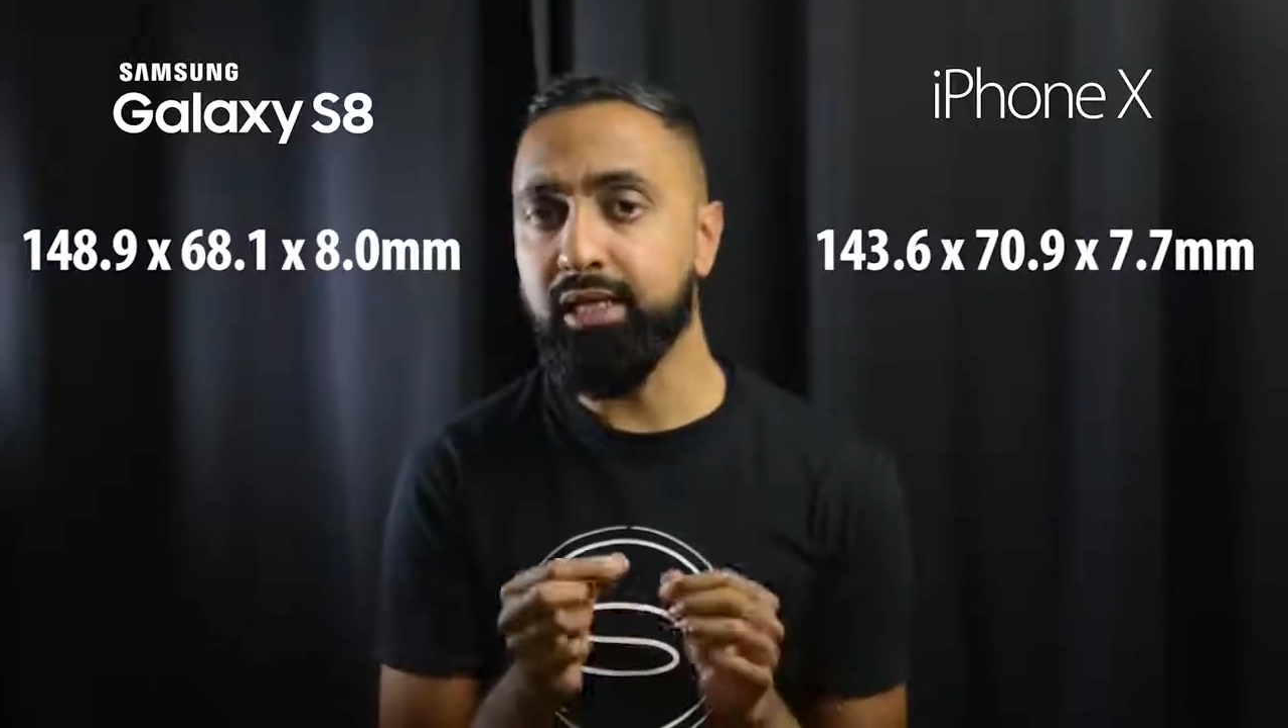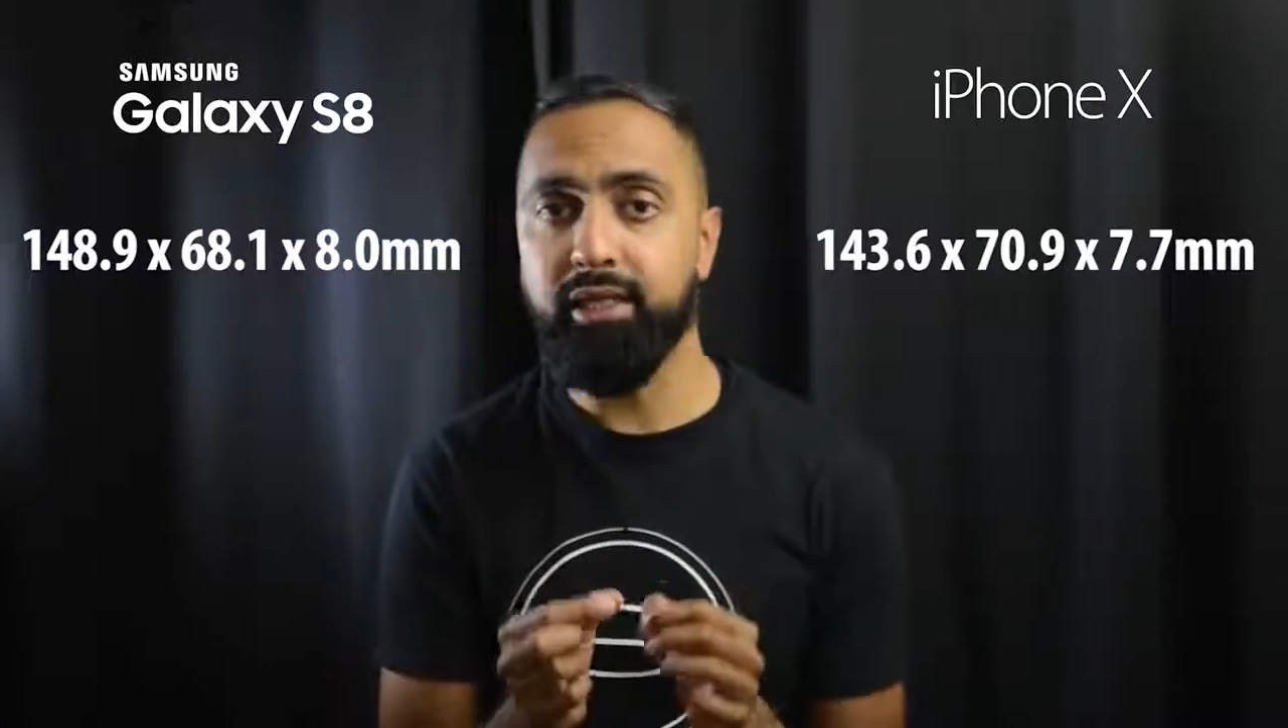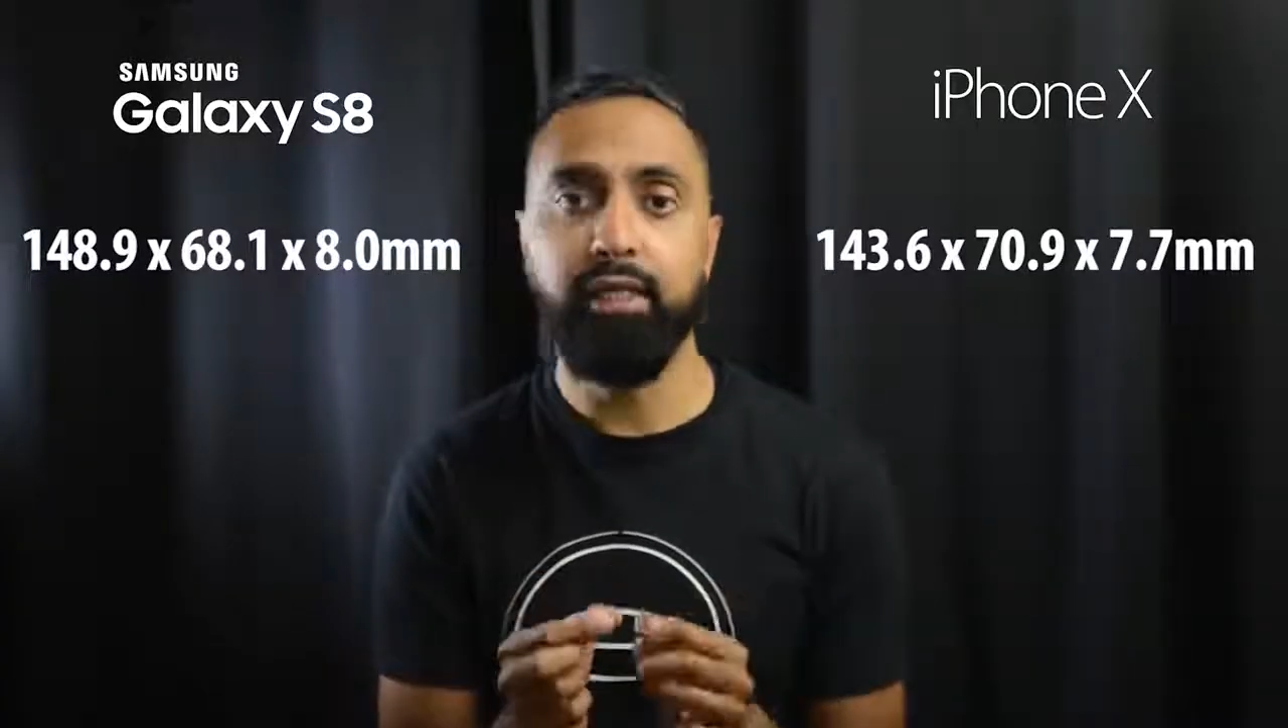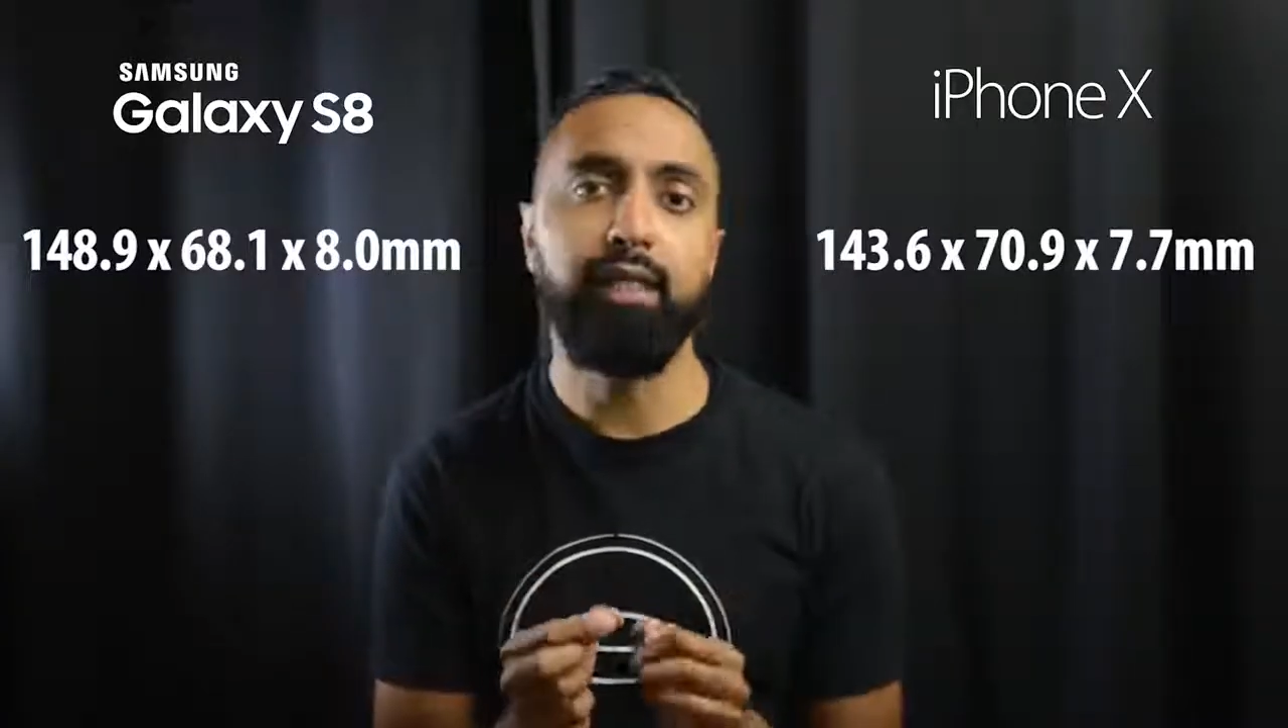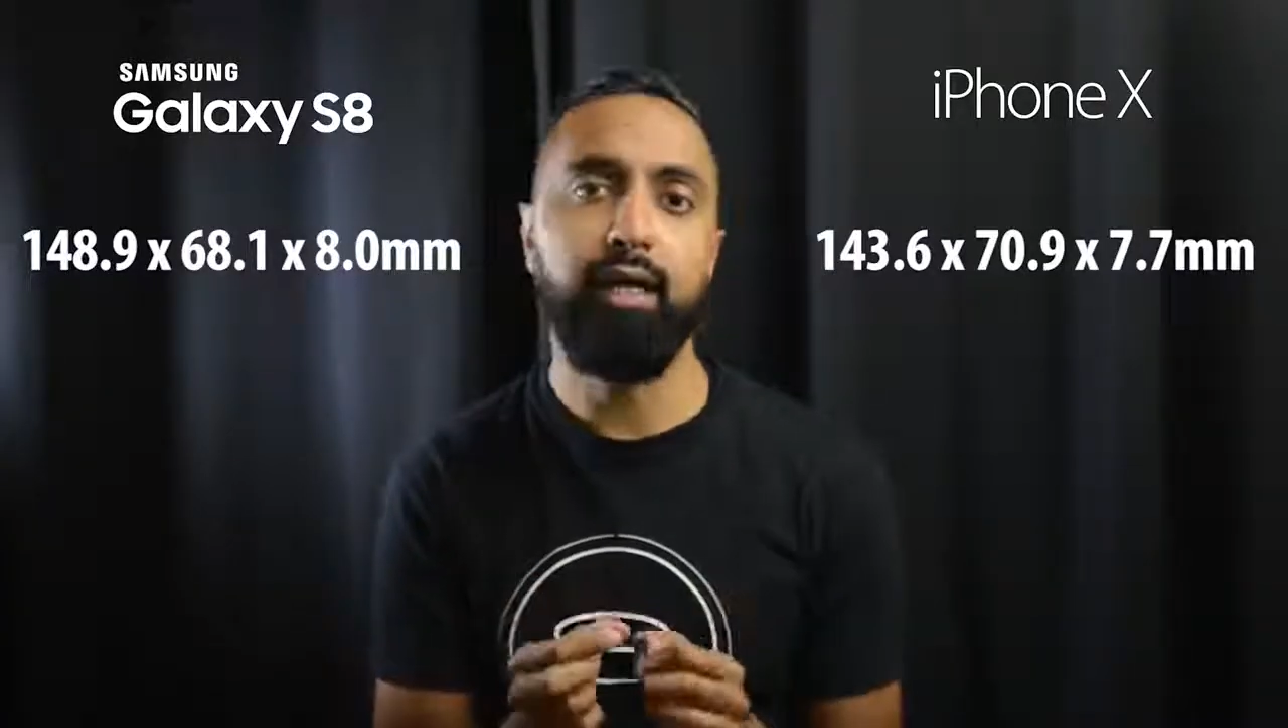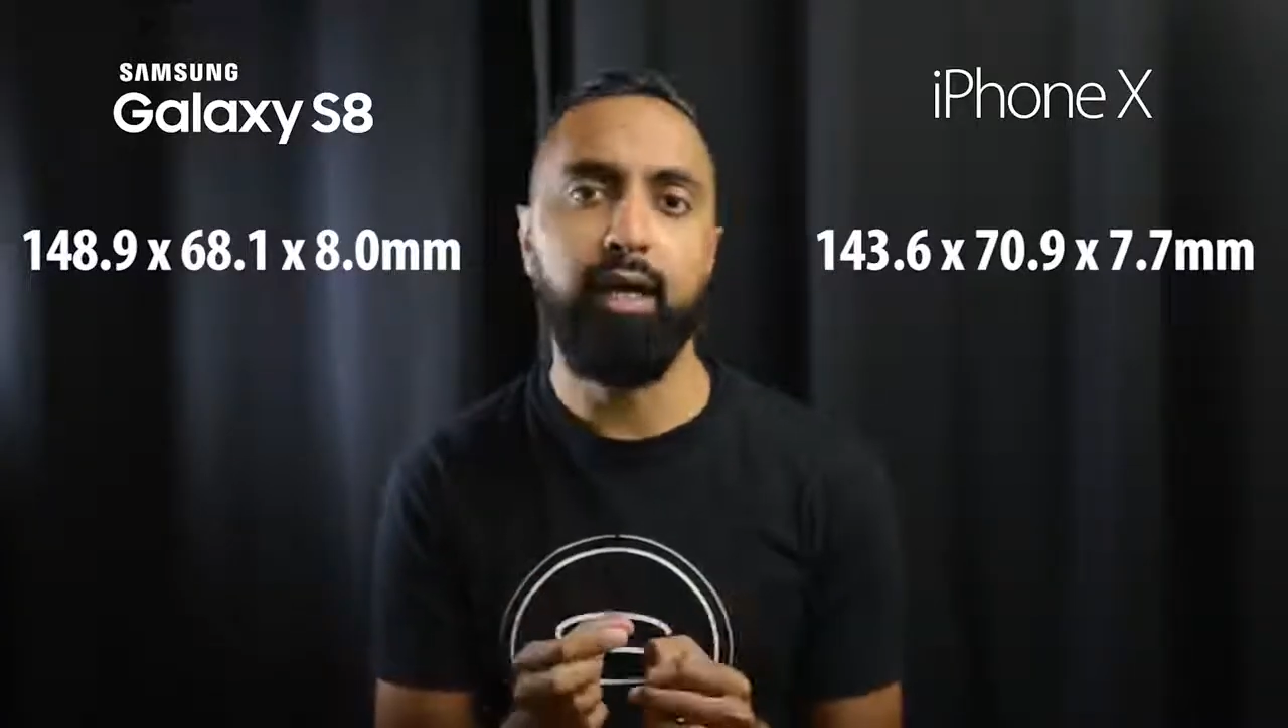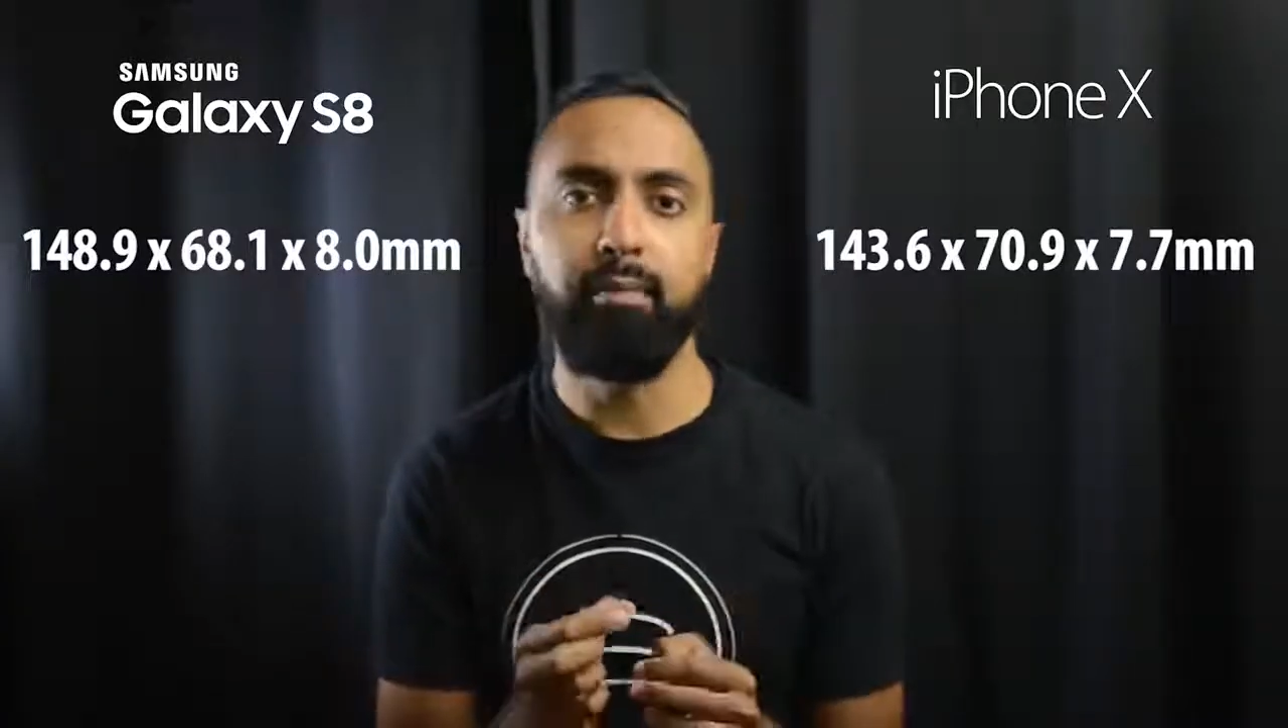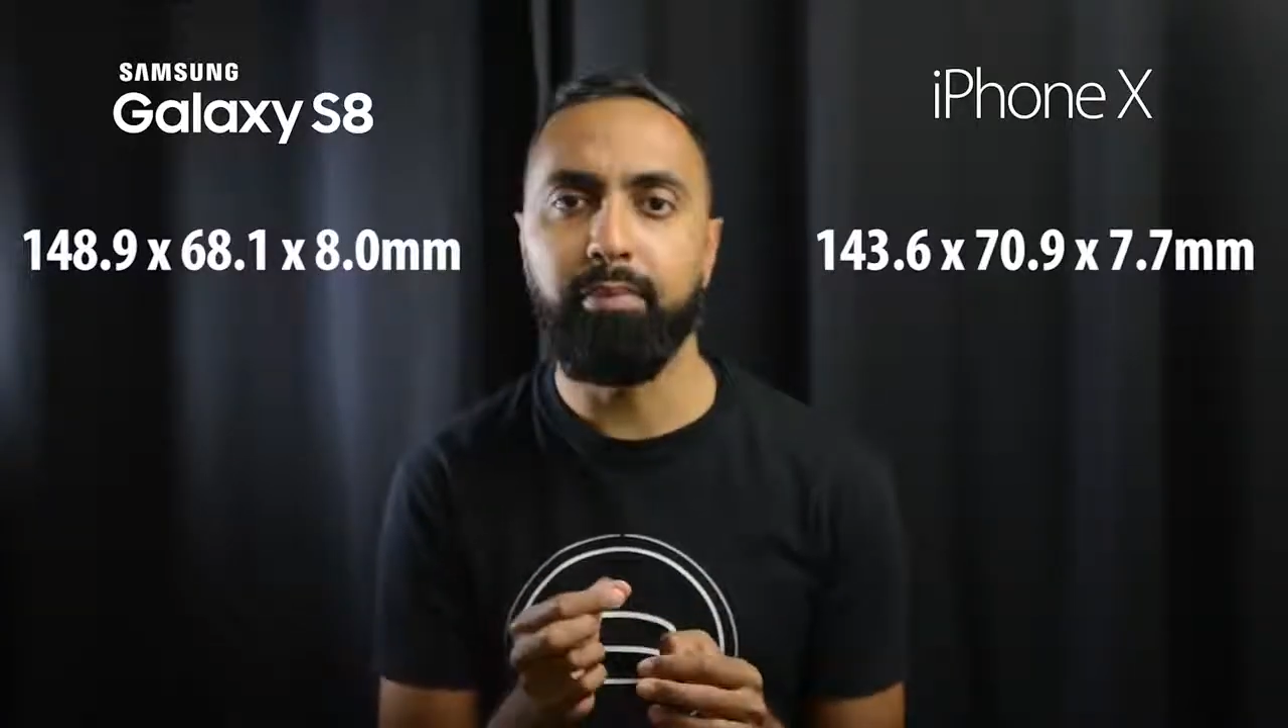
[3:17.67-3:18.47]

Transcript: thicker